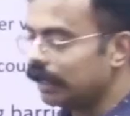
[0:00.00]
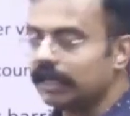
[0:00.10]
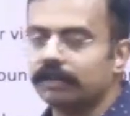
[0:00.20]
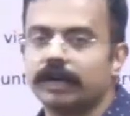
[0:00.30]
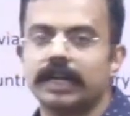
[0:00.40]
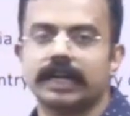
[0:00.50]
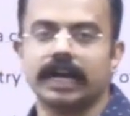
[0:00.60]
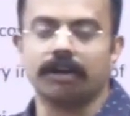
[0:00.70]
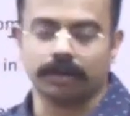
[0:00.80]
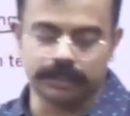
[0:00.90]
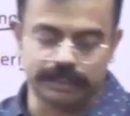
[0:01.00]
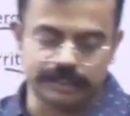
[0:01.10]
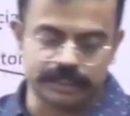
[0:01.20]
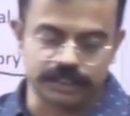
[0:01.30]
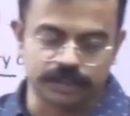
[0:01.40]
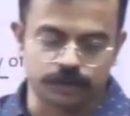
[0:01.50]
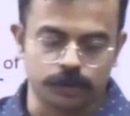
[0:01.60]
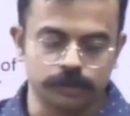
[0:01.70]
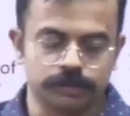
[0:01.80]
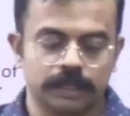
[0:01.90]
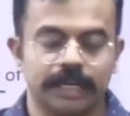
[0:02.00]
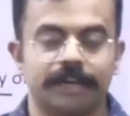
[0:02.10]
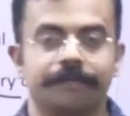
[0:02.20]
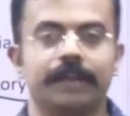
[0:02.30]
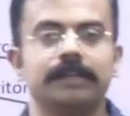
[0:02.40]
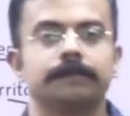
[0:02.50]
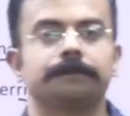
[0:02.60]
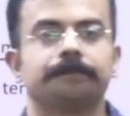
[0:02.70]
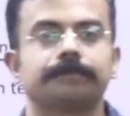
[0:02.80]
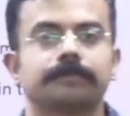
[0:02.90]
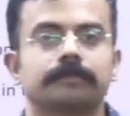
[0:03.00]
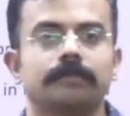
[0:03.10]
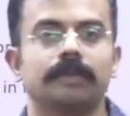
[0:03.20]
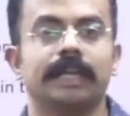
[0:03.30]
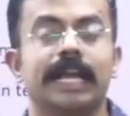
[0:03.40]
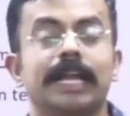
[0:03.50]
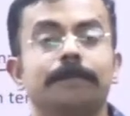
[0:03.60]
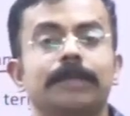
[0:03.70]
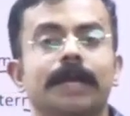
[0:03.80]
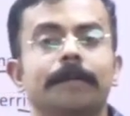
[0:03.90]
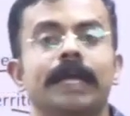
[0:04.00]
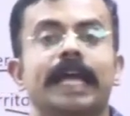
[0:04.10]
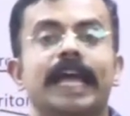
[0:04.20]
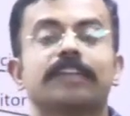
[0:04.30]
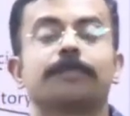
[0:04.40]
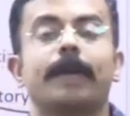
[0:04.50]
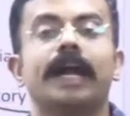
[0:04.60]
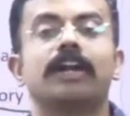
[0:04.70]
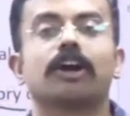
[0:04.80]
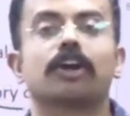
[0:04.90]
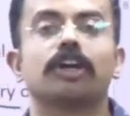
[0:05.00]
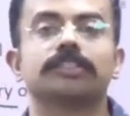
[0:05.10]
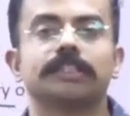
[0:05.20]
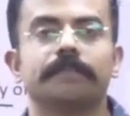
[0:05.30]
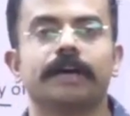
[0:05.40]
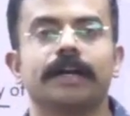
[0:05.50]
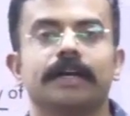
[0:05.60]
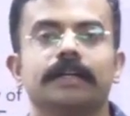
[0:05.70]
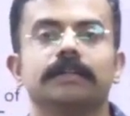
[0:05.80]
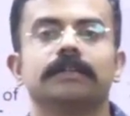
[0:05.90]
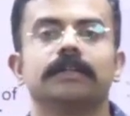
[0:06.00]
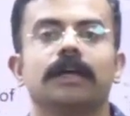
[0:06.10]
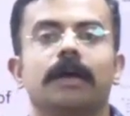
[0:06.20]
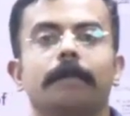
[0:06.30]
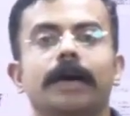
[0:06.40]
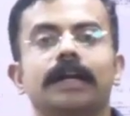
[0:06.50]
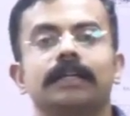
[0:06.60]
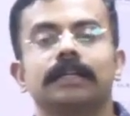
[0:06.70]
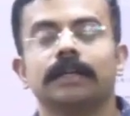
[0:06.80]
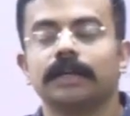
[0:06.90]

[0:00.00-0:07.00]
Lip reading: under World Trade Organization rules, it will help them expand across the world. But